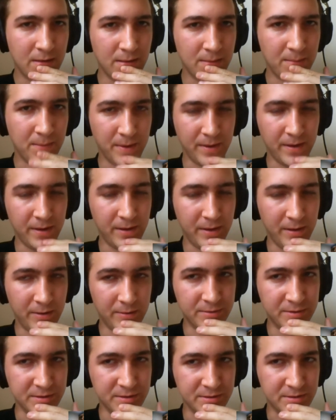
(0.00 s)
But you
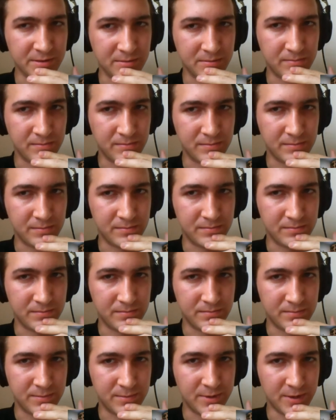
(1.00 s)
just
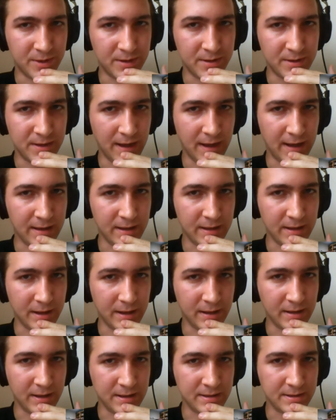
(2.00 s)
don't add any
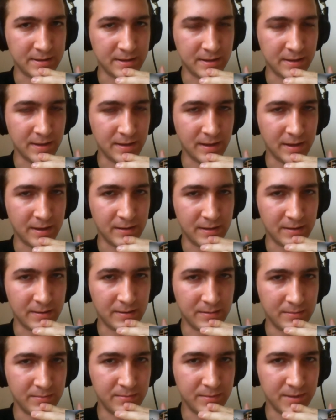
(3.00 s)
classes in there and
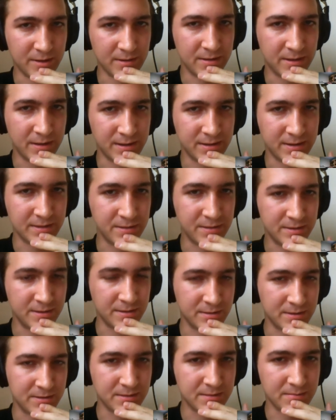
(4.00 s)
don't touch it,
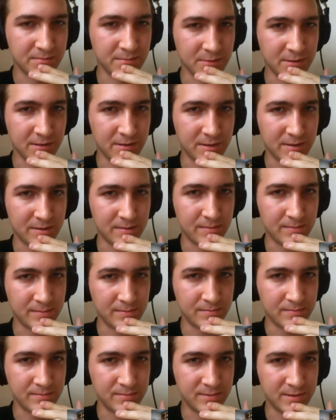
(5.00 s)
just see that
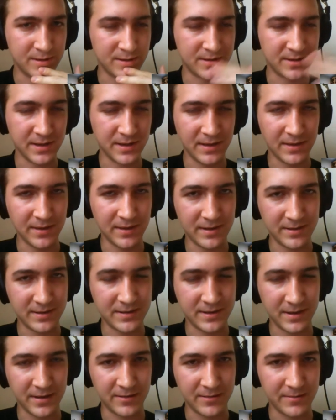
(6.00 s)
it's
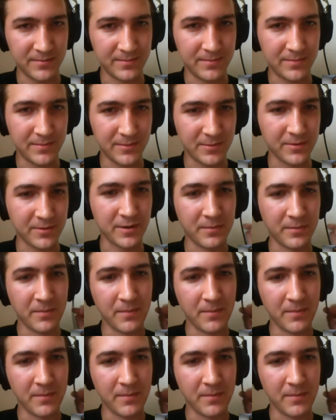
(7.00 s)
there. Okay.